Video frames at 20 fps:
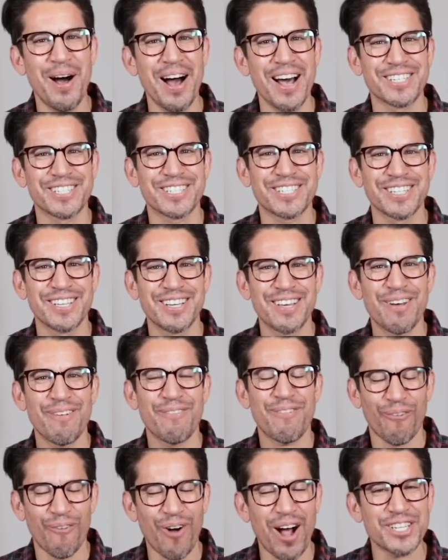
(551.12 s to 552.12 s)
much
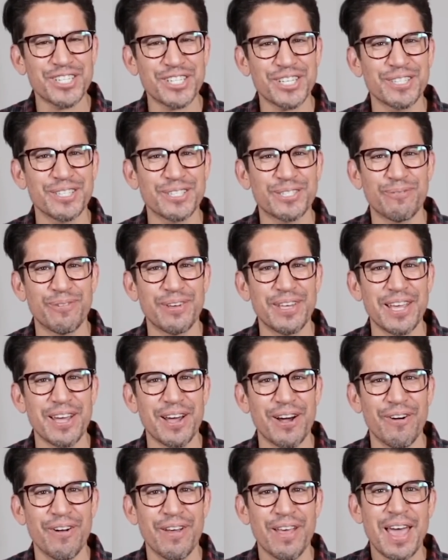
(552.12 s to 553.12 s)
for watching this
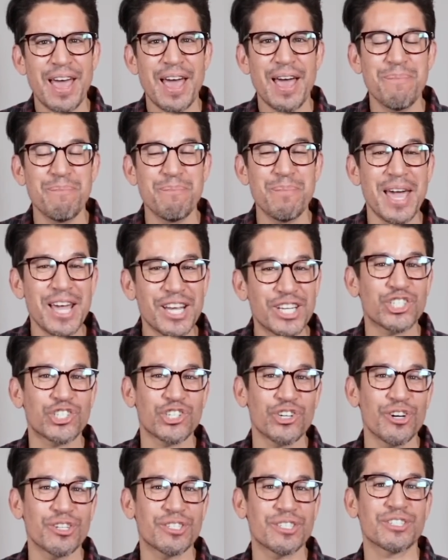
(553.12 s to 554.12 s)
video and make
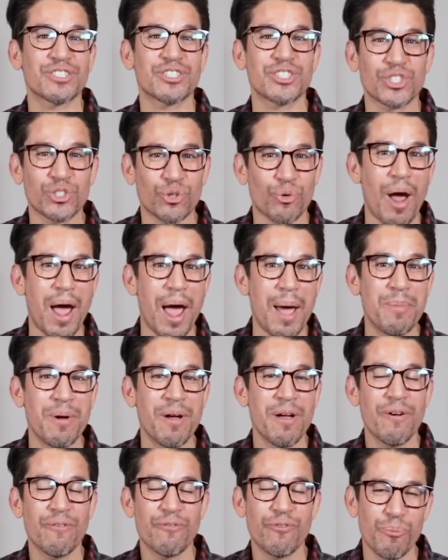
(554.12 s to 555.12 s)
sure to subscribe
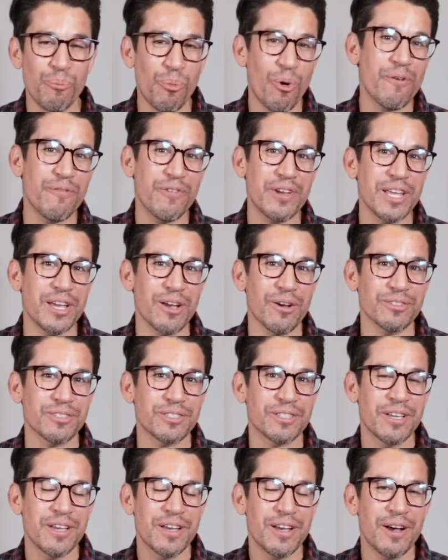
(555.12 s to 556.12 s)
for more
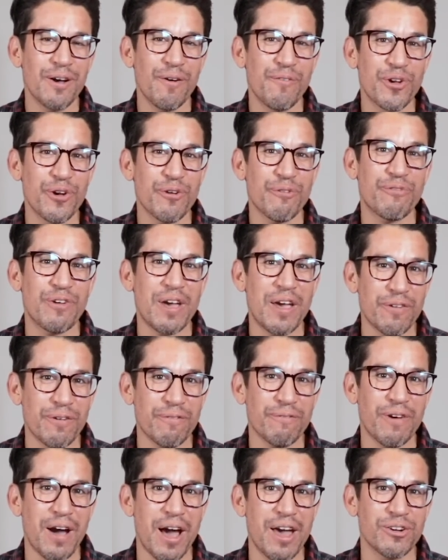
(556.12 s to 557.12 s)
videos of your
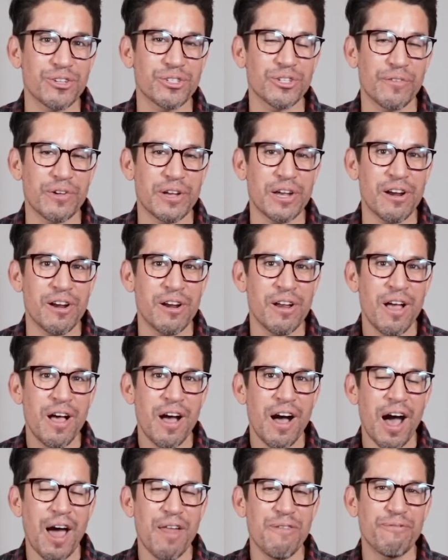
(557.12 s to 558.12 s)
favorite fighters over here
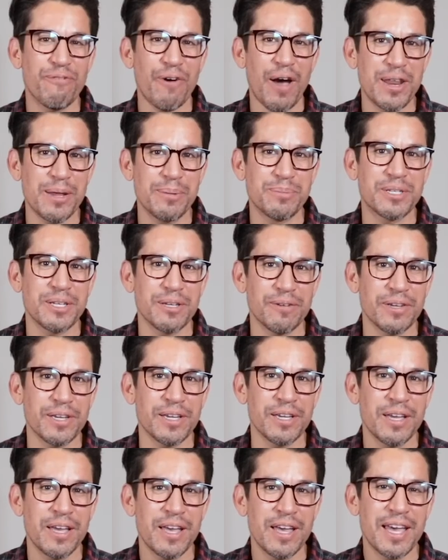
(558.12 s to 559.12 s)
on Fight Hub
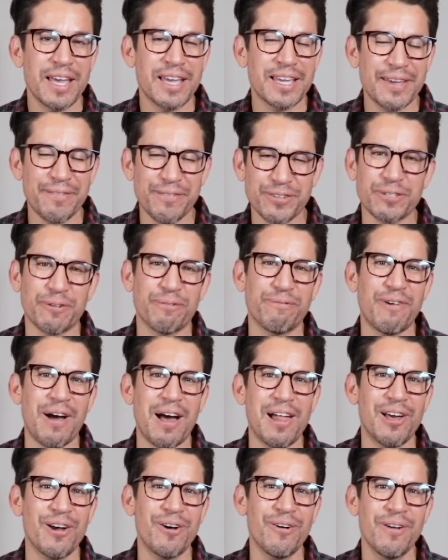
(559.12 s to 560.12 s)
TV. And give us a
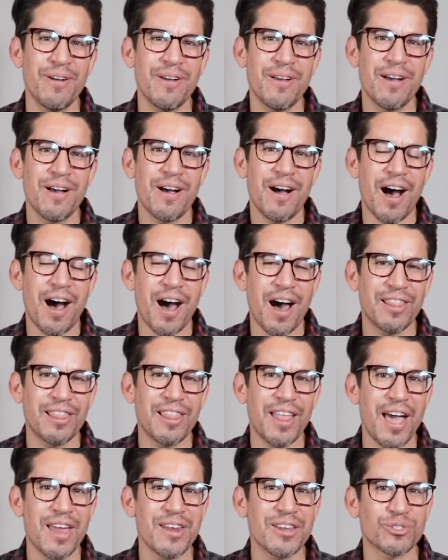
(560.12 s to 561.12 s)
follow
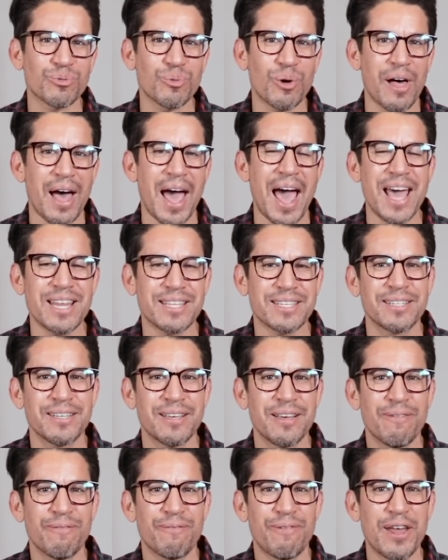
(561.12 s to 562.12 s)
online as well at
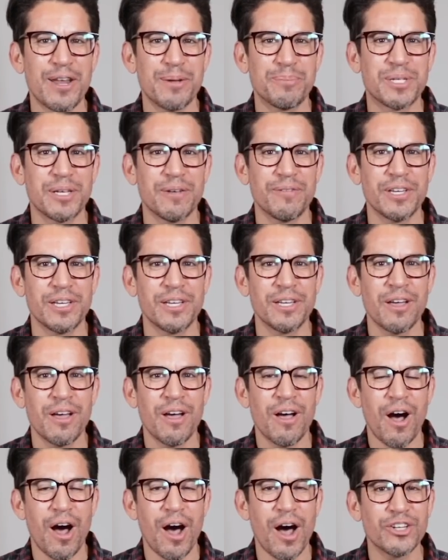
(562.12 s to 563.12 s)
Fight Hub TV
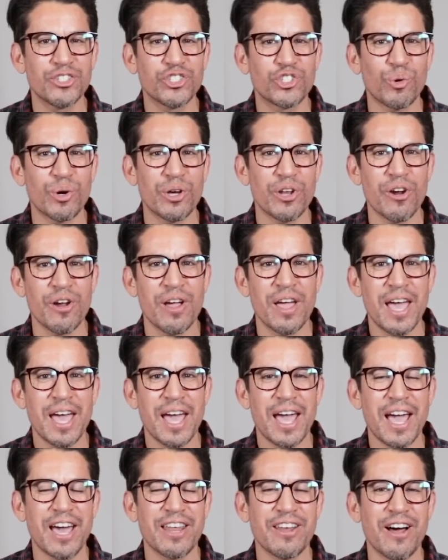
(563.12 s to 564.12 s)
on Twitter
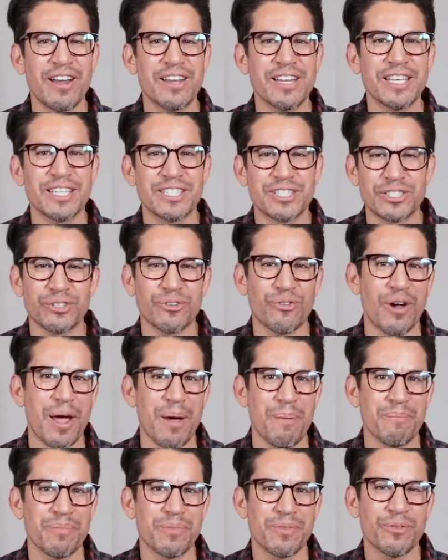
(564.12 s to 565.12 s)
and on
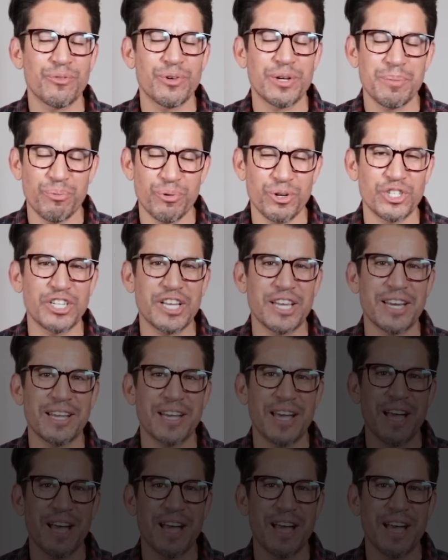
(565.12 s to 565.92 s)
Instagram. We appreciate it,